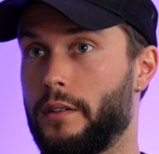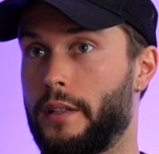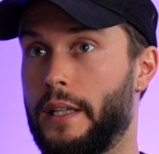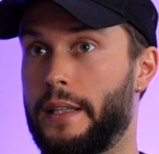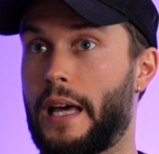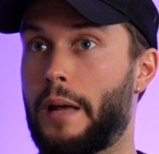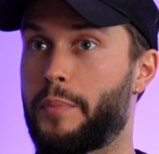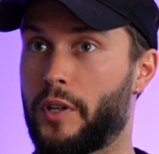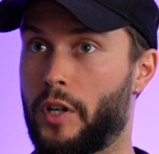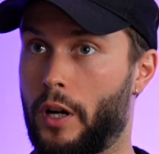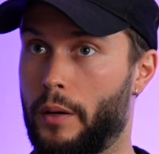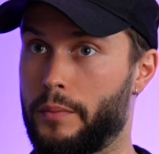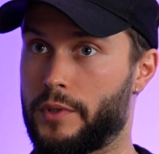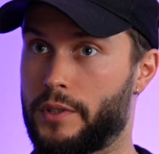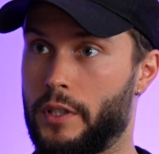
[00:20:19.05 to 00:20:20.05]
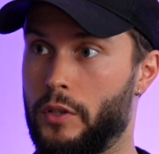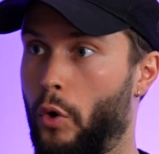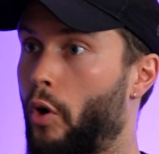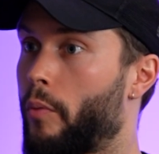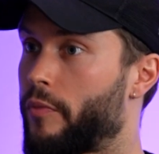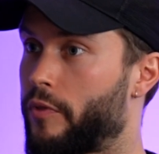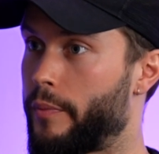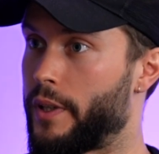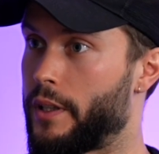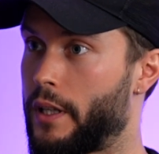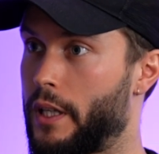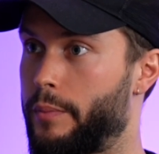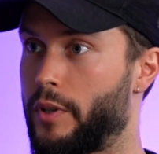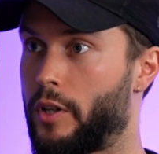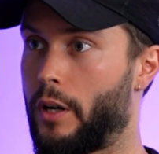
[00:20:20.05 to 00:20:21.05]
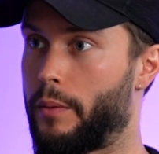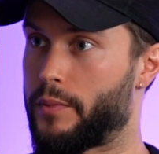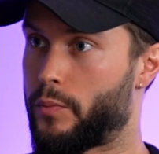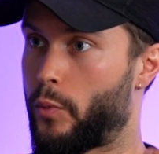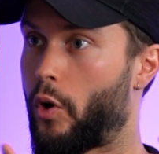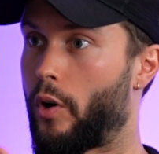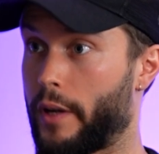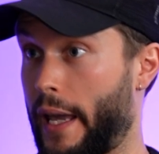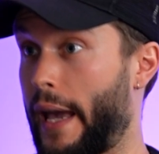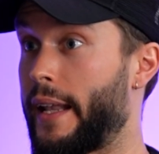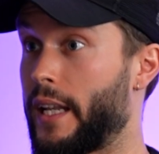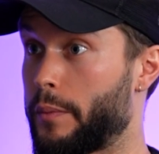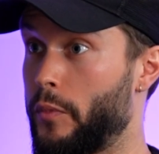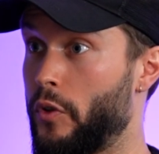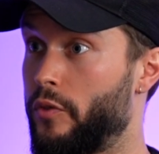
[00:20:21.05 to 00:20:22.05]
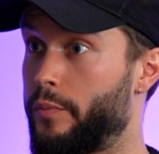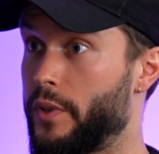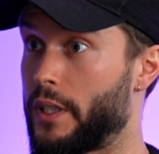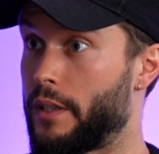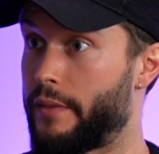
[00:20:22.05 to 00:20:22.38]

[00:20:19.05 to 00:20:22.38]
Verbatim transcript: then that becomes the norm for me. Then it becomes organic movement